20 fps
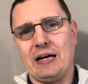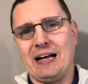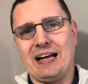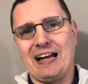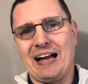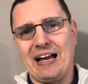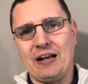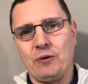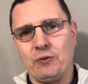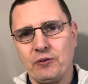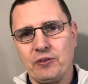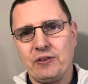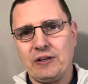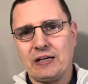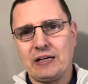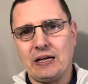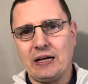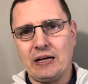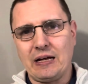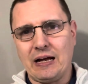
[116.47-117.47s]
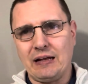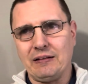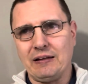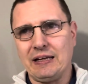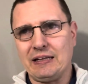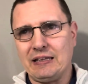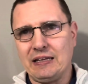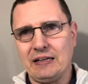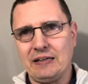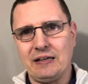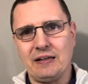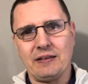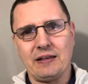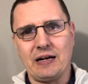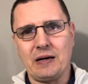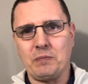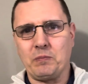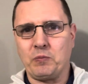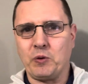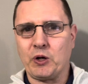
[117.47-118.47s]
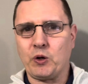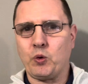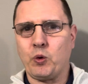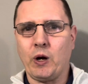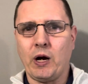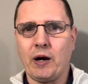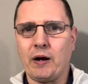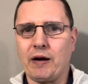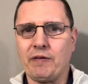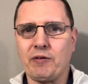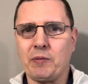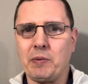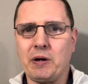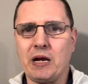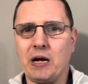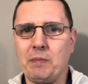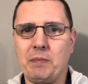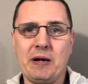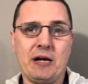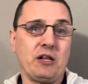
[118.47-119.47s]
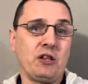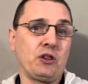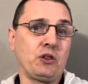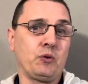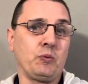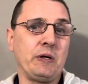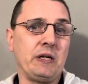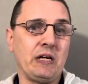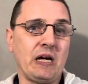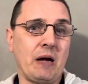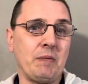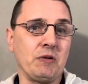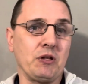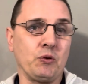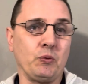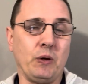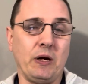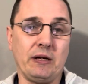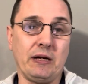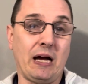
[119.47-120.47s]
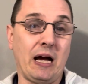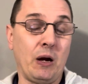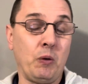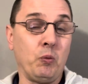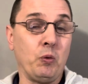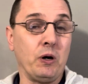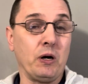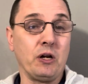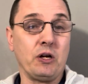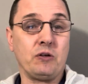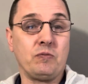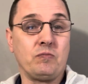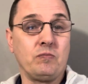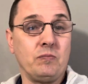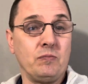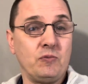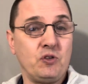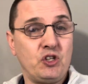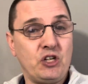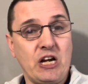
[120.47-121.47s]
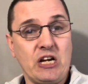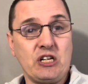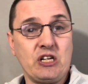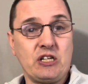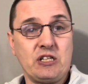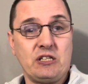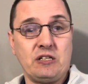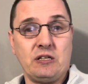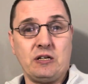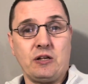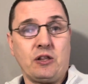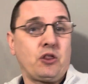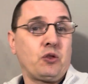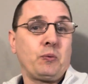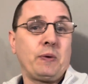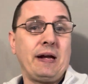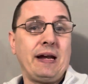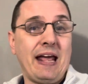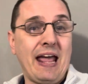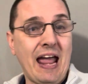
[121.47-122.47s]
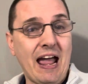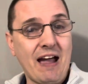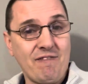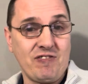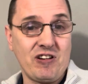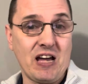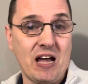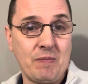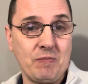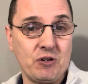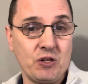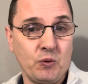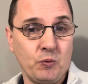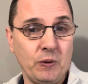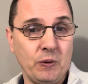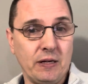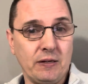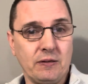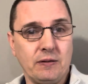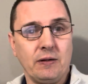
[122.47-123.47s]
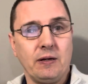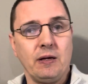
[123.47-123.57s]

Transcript: I don't think I like the idea that I'm requiring everybody to make 3 times the rent. I want to change it to 3.5 times the rent.